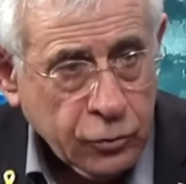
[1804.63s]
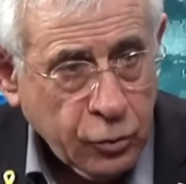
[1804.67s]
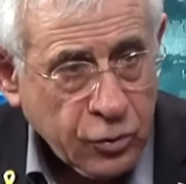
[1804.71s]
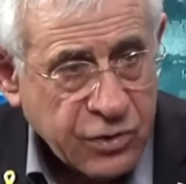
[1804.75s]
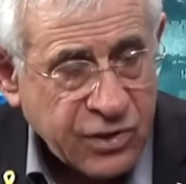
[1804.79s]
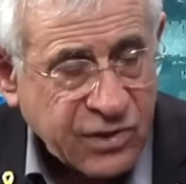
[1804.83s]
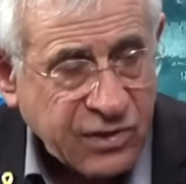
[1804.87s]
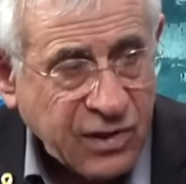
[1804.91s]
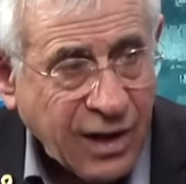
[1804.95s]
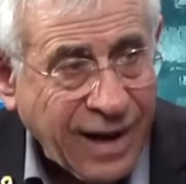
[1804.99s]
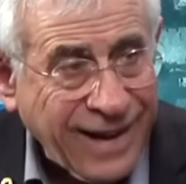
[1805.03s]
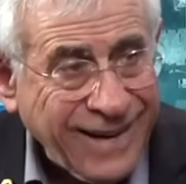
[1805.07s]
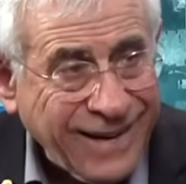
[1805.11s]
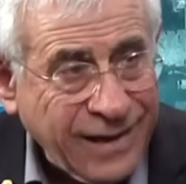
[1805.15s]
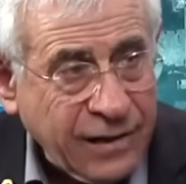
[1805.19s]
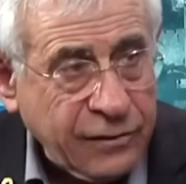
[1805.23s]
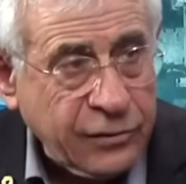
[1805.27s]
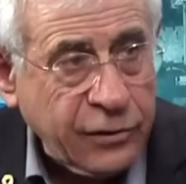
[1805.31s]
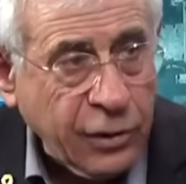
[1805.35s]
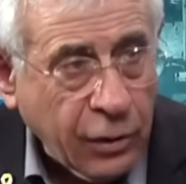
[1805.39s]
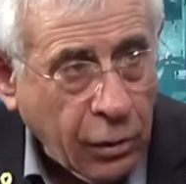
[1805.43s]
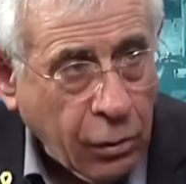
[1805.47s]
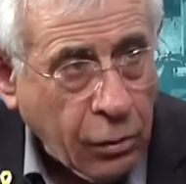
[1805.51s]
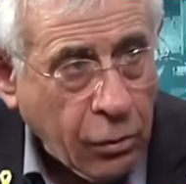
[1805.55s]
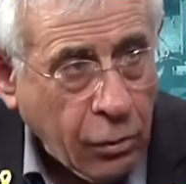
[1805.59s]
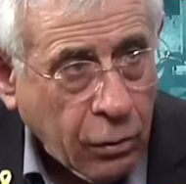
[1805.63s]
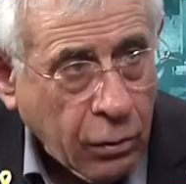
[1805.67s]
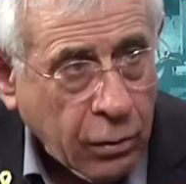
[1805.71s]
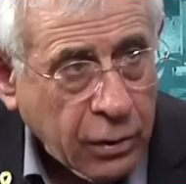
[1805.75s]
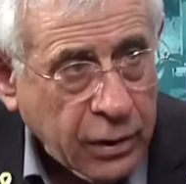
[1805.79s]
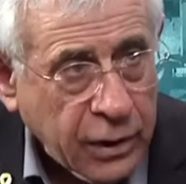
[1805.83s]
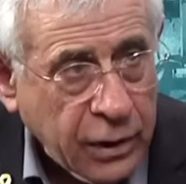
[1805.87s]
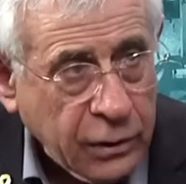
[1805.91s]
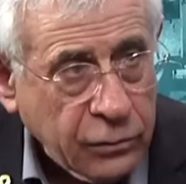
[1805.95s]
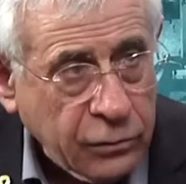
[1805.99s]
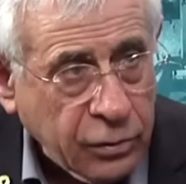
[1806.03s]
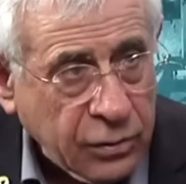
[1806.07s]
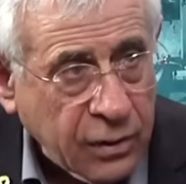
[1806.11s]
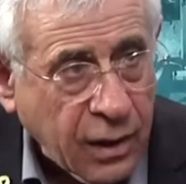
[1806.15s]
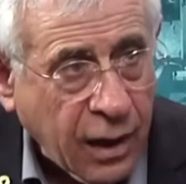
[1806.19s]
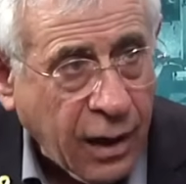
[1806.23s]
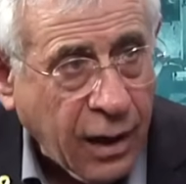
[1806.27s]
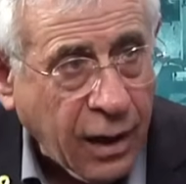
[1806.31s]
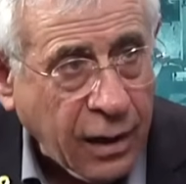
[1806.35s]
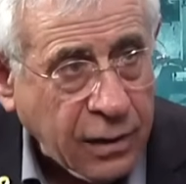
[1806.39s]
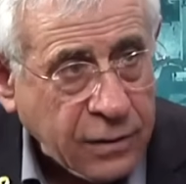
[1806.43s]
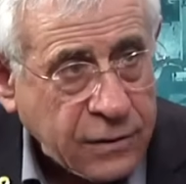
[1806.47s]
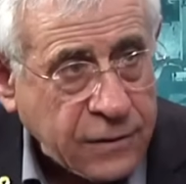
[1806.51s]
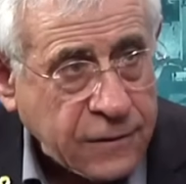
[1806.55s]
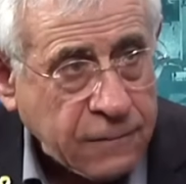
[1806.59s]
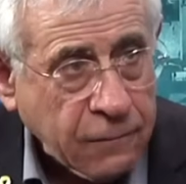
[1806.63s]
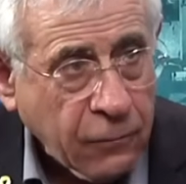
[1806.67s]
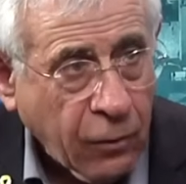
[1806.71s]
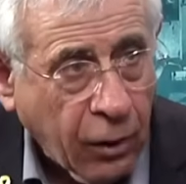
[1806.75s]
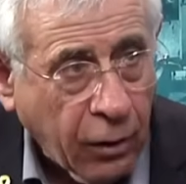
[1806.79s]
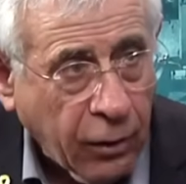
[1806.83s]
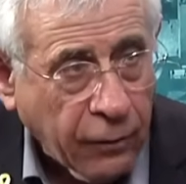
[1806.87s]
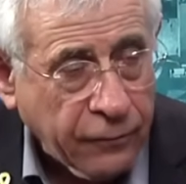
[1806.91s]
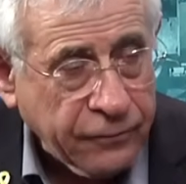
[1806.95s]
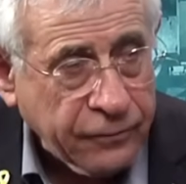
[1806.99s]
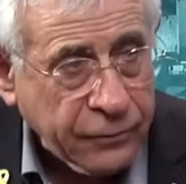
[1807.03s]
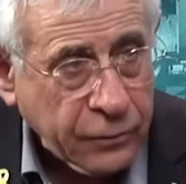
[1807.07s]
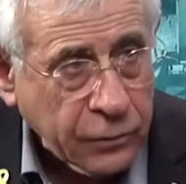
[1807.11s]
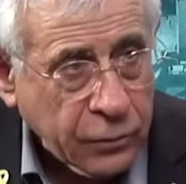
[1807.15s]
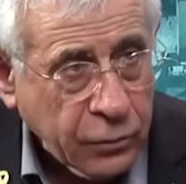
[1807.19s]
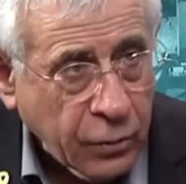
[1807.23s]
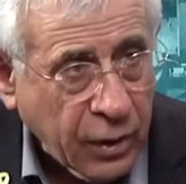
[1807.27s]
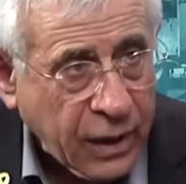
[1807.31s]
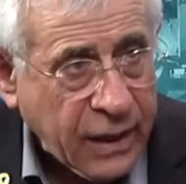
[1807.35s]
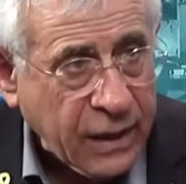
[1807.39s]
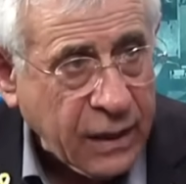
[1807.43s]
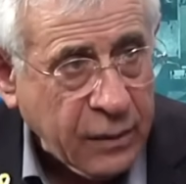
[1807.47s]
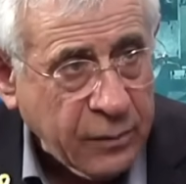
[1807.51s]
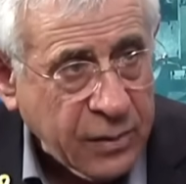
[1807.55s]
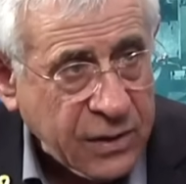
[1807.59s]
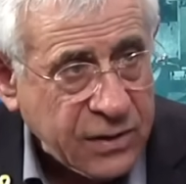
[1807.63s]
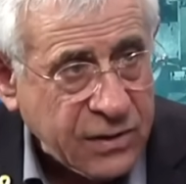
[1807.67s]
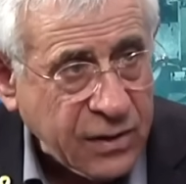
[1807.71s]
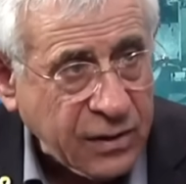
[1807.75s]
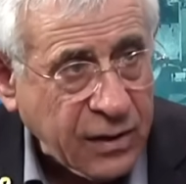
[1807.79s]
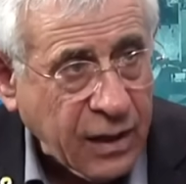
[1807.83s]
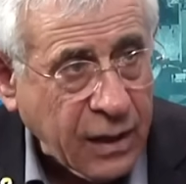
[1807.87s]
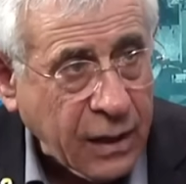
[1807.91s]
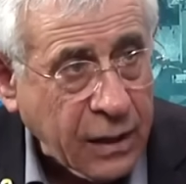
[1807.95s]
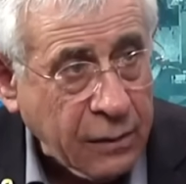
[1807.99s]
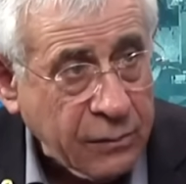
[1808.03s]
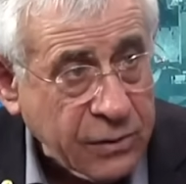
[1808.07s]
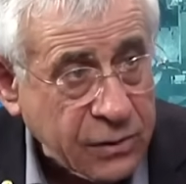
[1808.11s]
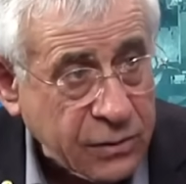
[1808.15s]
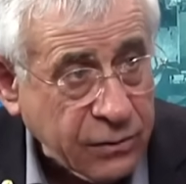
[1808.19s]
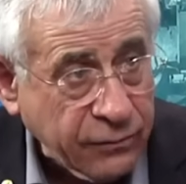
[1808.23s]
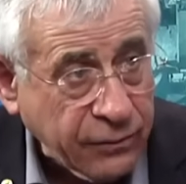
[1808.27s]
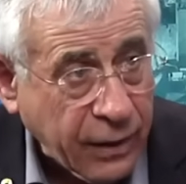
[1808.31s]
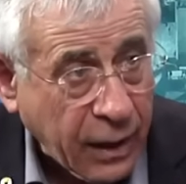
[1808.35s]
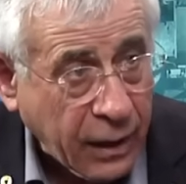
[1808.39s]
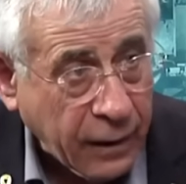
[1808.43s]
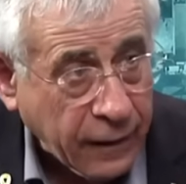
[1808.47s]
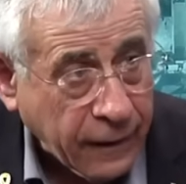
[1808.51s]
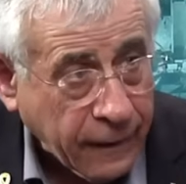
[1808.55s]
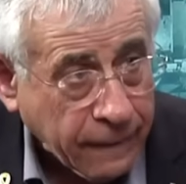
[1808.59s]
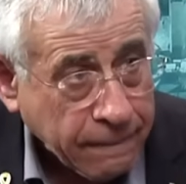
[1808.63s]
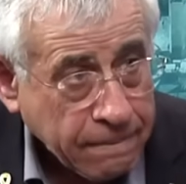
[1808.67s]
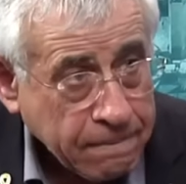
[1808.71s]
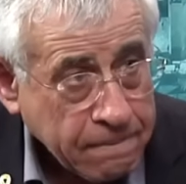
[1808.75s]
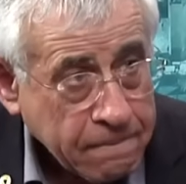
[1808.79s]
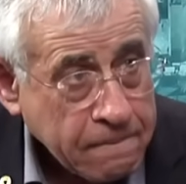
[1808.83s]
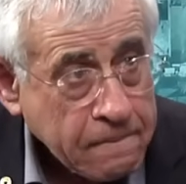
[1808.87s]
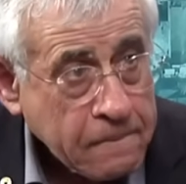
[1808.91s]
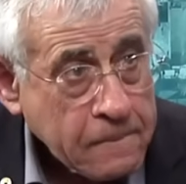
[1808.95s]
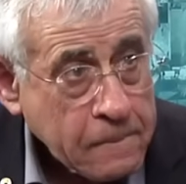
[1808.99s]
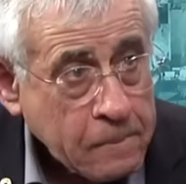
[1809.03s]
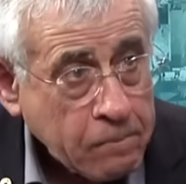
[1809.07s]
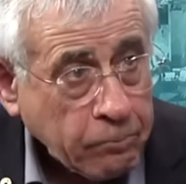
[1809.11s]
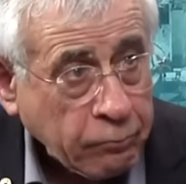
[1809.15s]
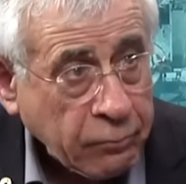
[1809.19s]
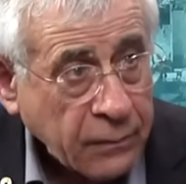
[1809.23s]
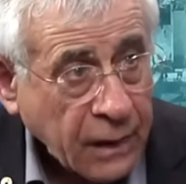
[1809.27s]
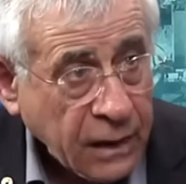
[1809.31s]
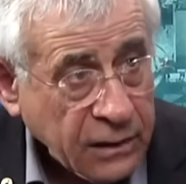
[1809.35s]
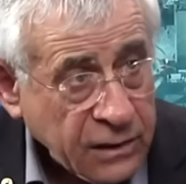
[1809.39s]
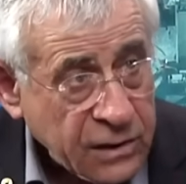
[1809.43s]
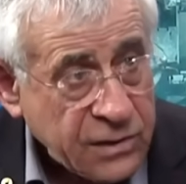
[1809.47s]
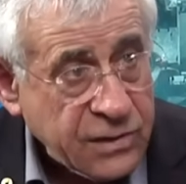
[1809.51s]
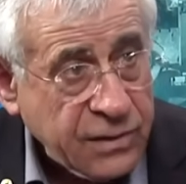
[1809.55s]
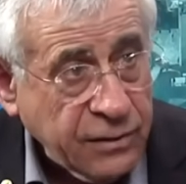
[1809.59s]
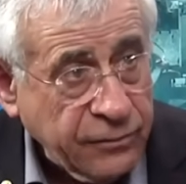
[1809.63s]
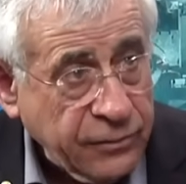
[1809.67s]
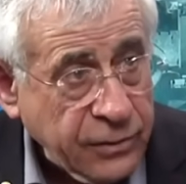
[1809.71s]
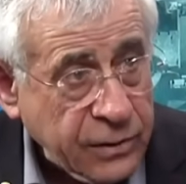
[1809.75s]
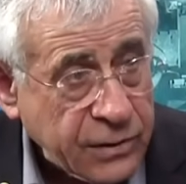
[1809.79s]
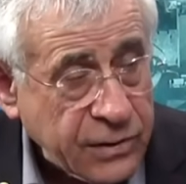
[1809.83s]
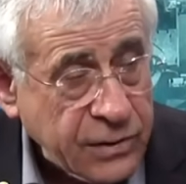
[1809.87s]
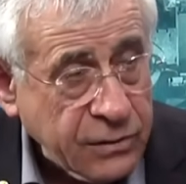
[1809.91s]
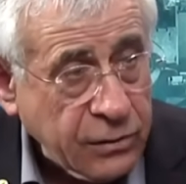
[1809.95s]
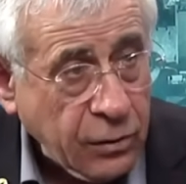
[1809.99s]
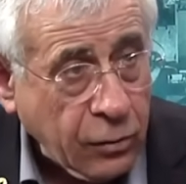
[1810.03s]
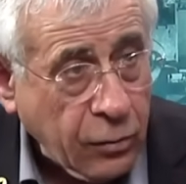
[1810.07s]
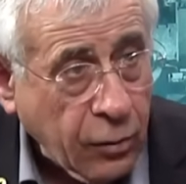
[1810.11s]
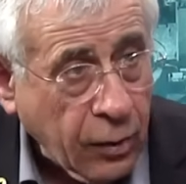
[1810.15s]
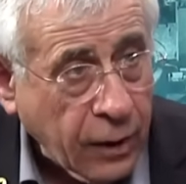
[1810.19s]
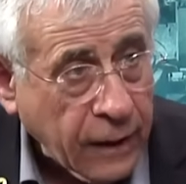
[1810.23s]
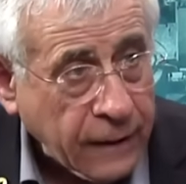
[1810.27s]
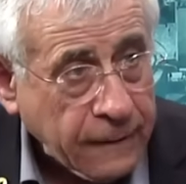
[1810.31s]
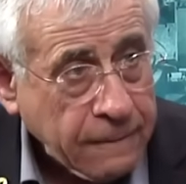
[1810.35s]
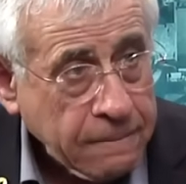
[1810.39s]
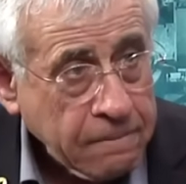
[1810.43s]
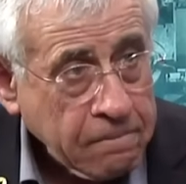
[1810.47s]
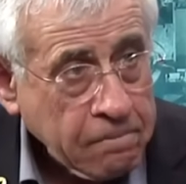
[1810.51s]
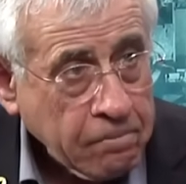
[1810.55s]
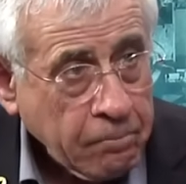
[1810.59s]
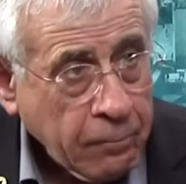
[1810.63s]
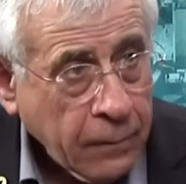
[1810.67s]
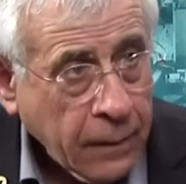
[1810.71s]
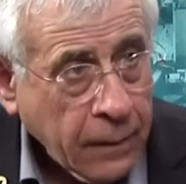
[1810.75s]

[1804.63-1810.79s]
to strike terror into the hearts of your enemies and the enemies of Allah. This is the verse in the Quran.